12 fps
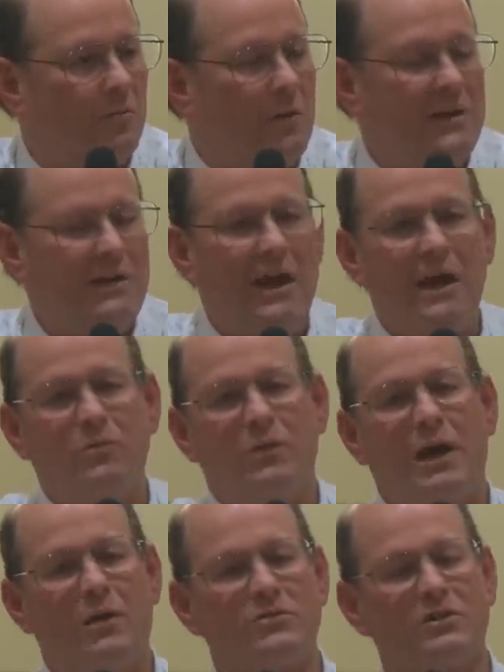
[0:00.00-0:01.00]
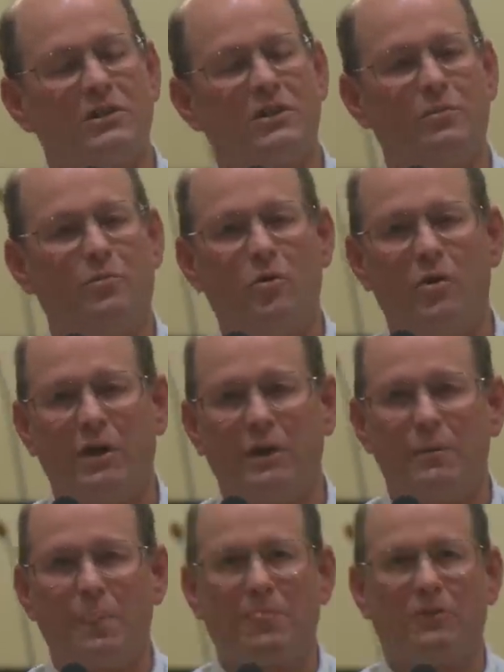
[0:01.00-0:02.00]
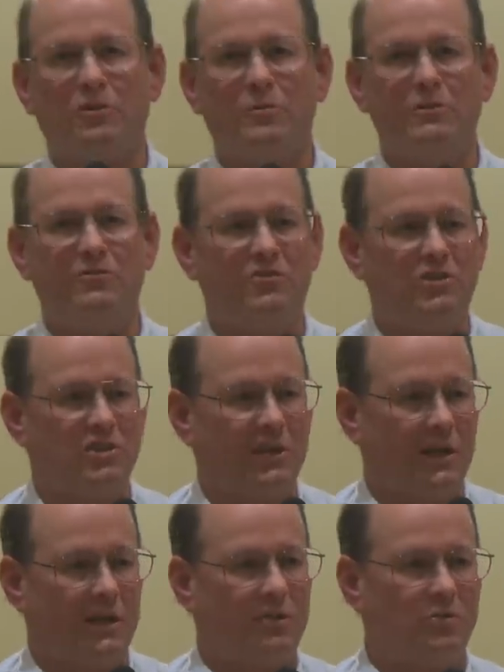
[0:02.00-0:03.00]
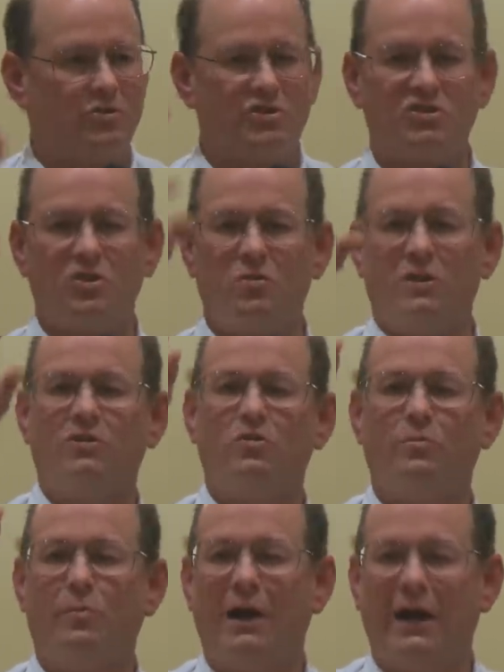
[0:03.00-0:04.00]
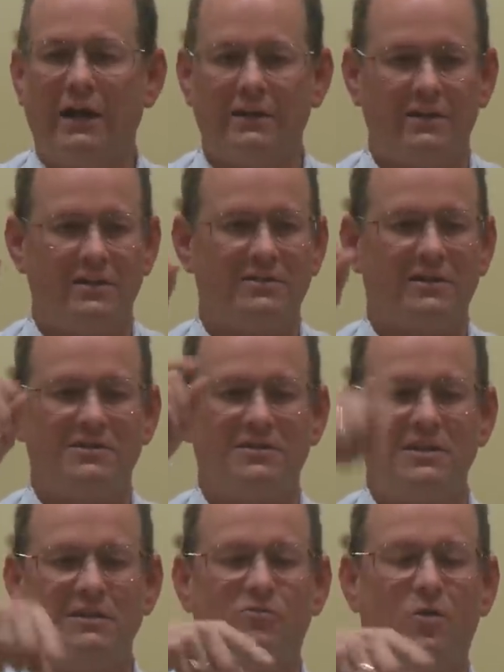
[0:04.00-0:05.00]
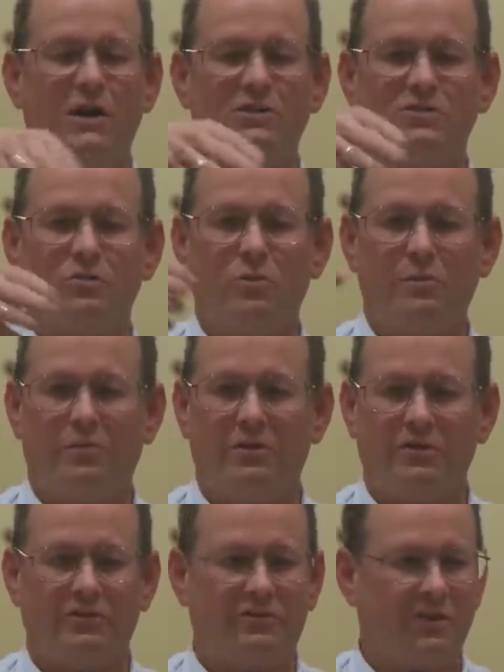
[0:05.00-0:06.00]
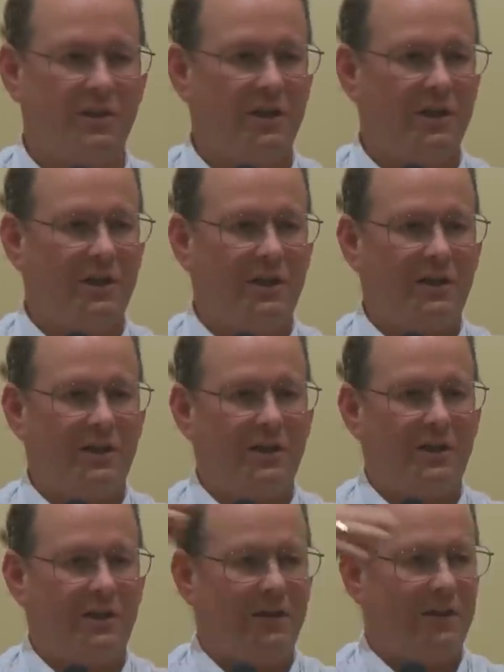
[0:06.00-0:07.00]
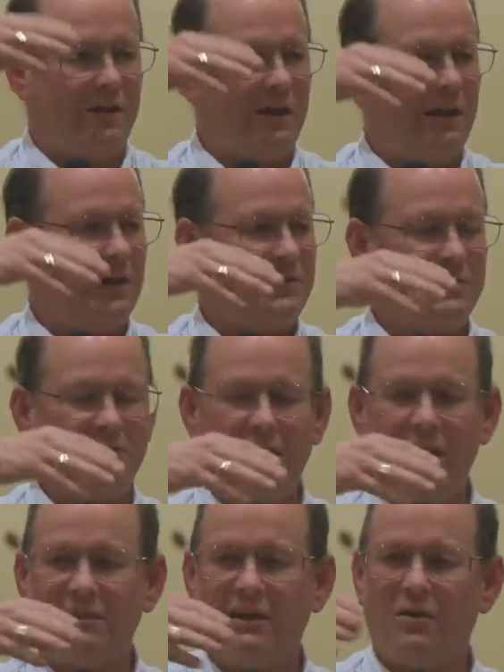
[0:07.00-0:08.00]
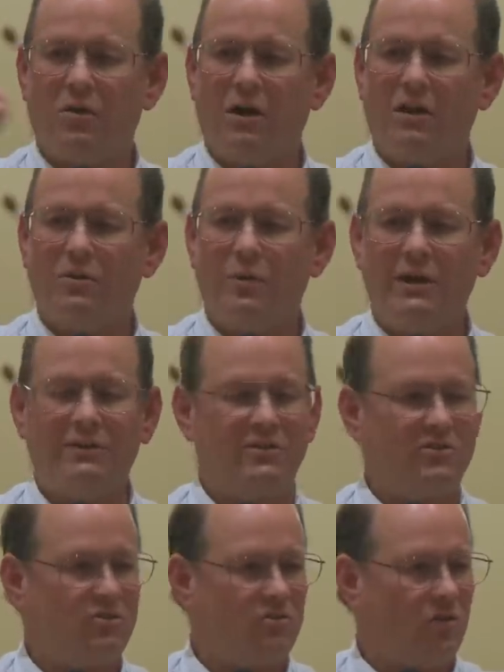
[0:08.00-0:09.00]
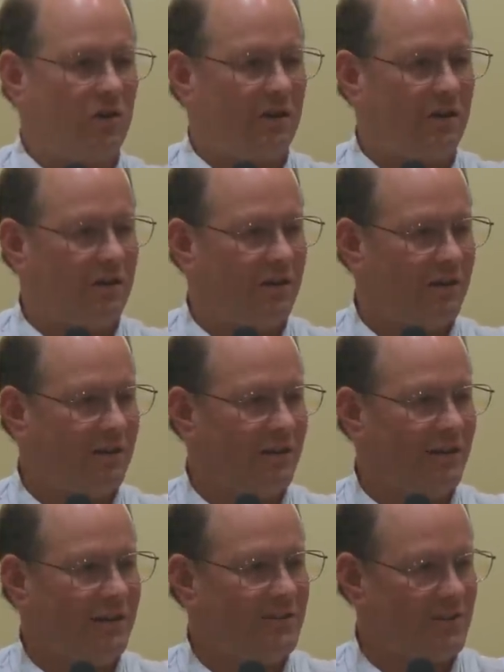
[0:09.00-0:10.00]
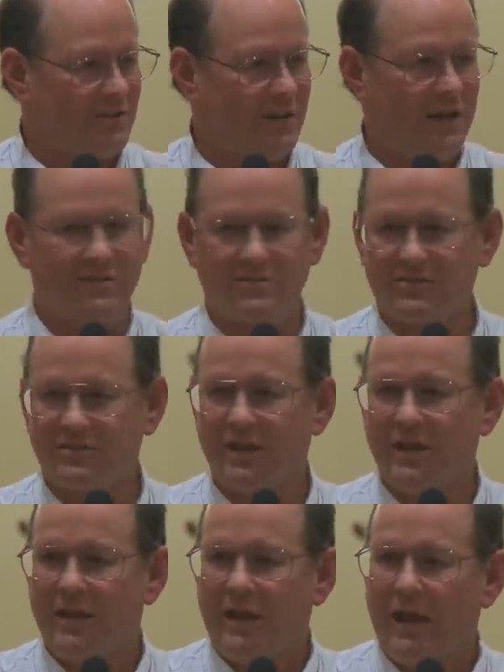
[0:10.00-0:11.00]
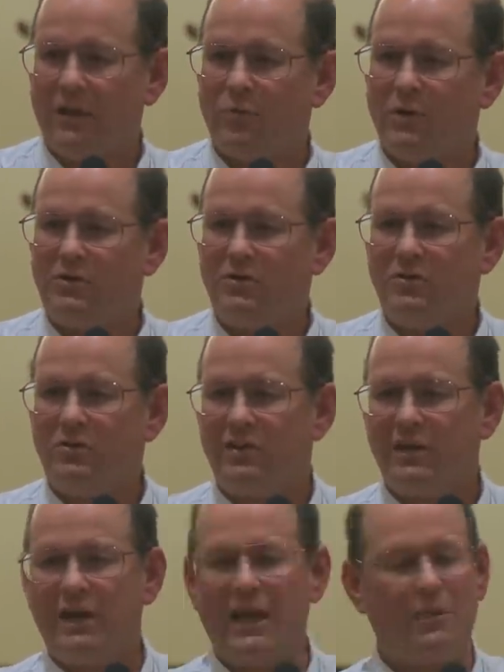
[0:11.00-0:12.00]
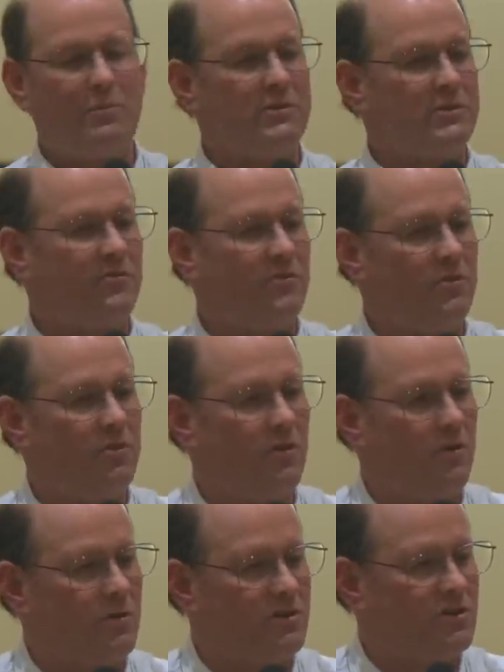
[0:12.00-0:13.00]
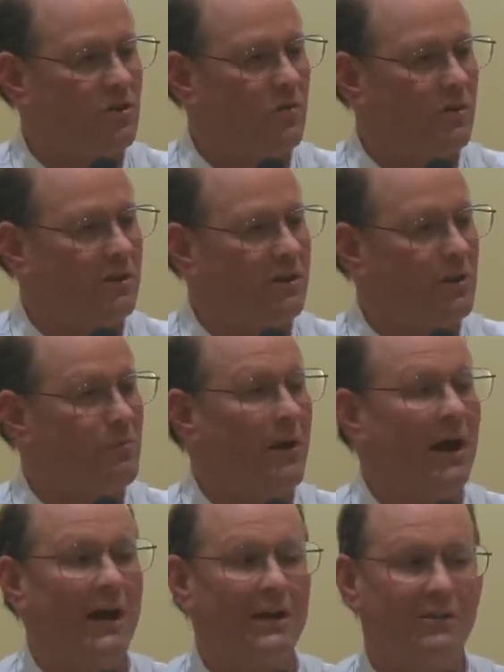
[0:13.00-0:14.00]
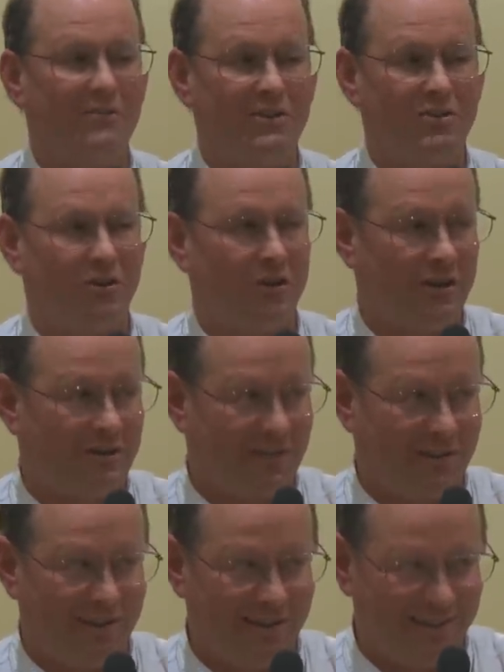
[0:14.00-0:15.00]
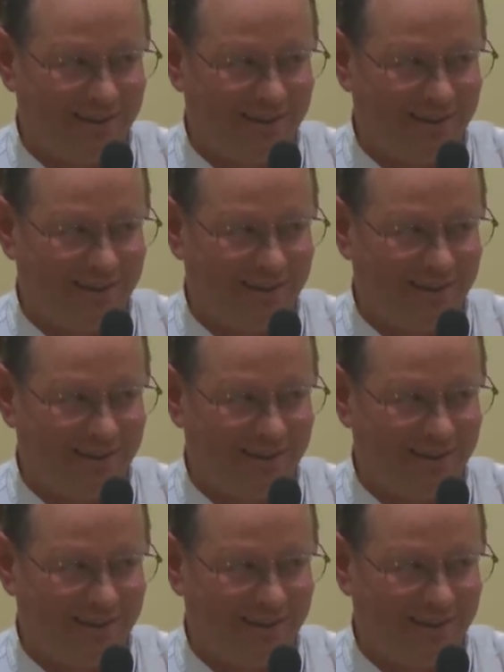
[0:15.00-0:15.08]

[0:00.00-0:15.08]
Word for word: My dad, when I was a little boy, took me fishing, and he threw a stone into a pond, and he said, Steve, watch the ripples. And I said, Dad, they go all the way to the shore. He said, yes. And what do you think happens if you throw a stone into the pond of eternity?